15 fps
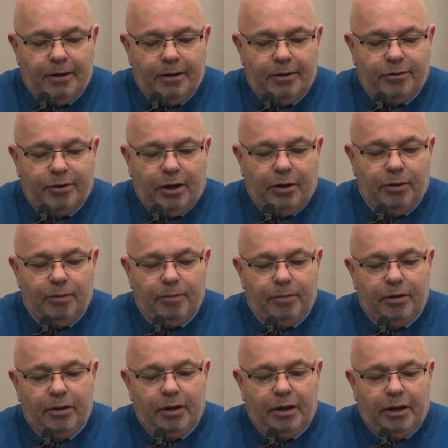So
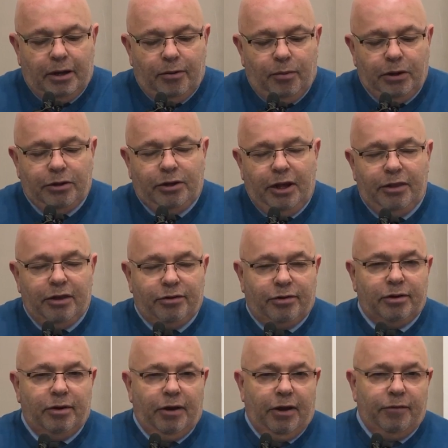we see this
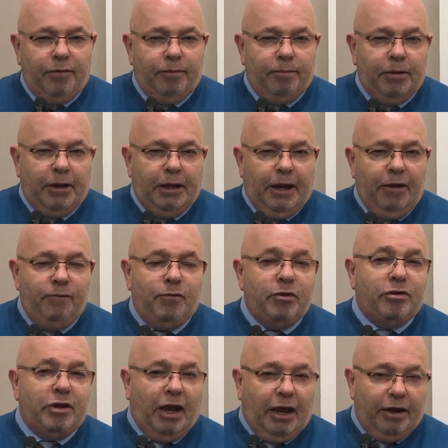uh, uh,
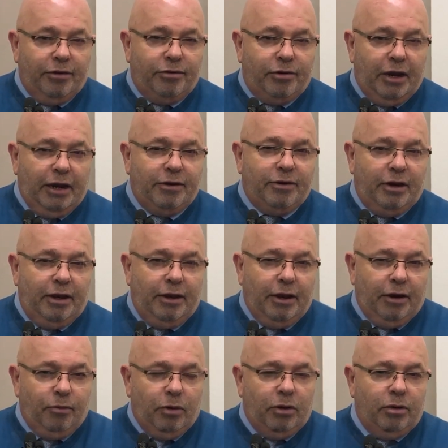emphasized actually,
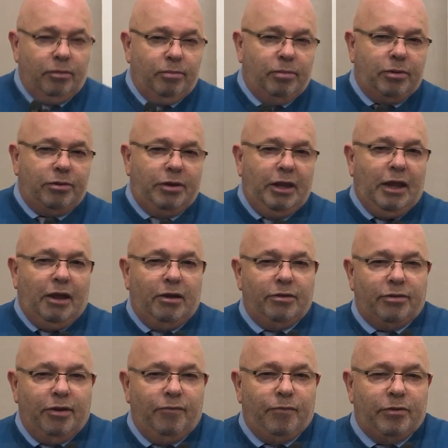and we'll see how
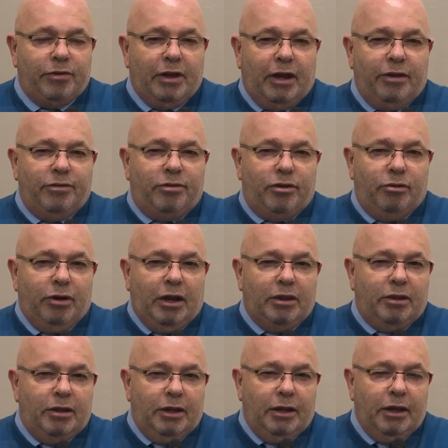it's emphasized throughout
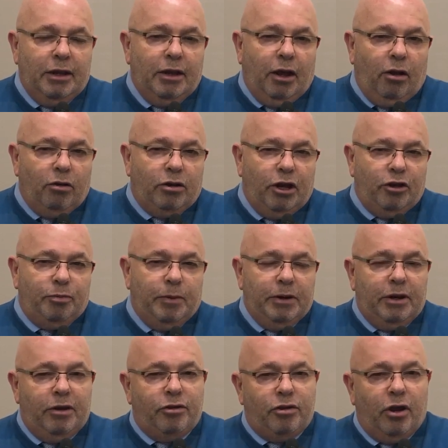the Old Testament.
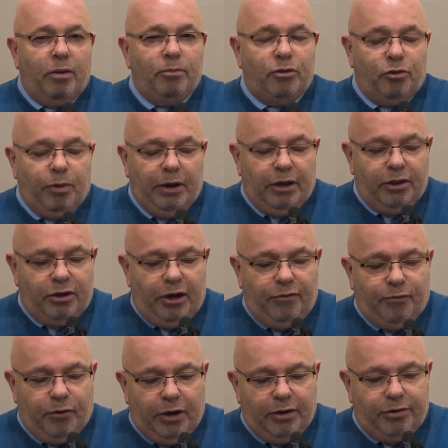In Psalms 23,
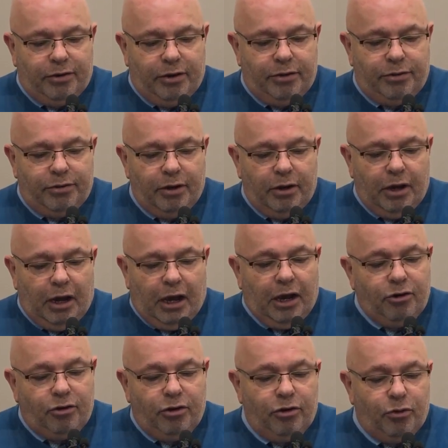for instance, uh,
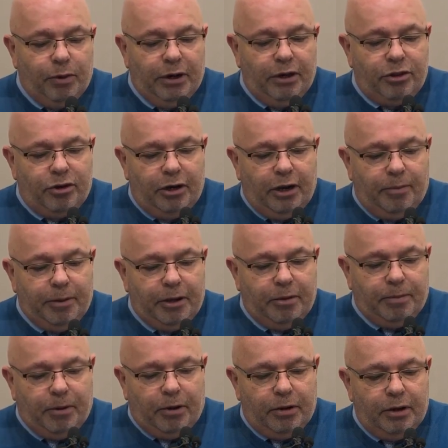123, I beg your
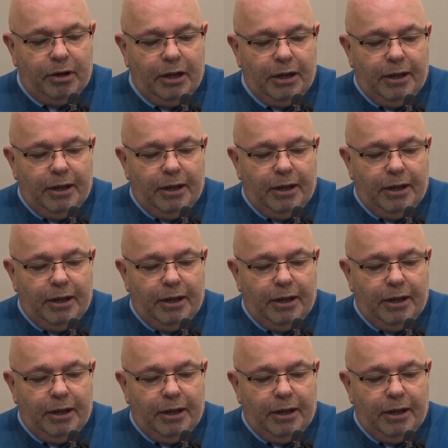pardon,